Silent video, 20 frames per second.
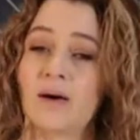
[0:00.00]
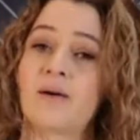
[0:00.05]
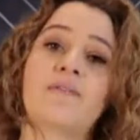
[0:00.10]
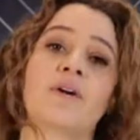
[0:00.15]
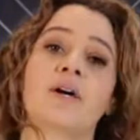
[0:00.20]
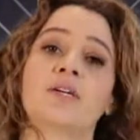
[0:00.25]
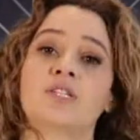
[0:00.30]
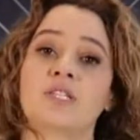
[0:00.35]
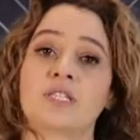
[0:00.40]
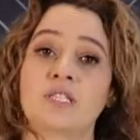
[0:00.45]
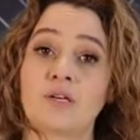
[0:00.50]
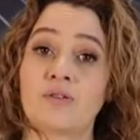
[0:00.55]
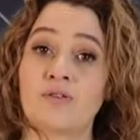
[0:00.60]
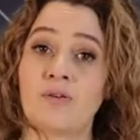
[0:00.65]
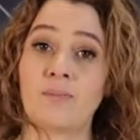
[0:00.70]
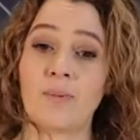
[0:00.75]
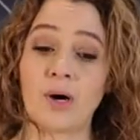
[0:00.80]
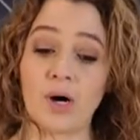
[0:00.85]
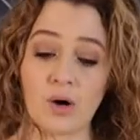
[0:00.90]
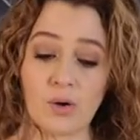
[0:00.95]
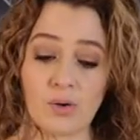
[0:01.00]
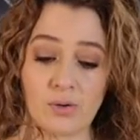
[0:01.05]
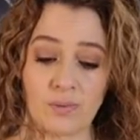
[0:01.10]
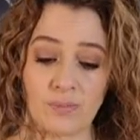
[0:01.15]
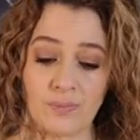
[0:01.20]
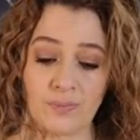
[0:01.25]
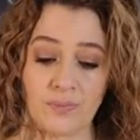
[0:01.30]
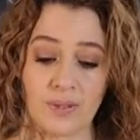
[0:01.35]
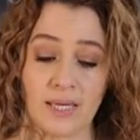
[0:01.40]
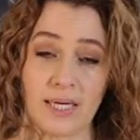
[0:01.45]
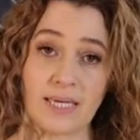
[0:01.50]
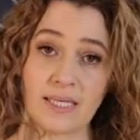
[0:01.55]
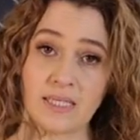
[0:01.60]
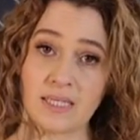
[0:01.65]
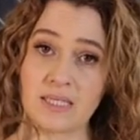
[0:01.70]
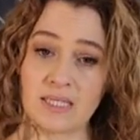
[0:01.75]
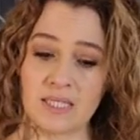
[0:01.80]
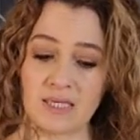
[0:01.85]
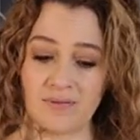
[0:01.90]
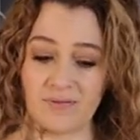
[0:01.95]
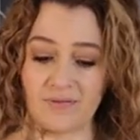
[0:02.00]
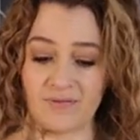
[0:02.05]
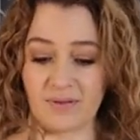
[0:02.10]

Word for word: Find yourself a bowl and a sieve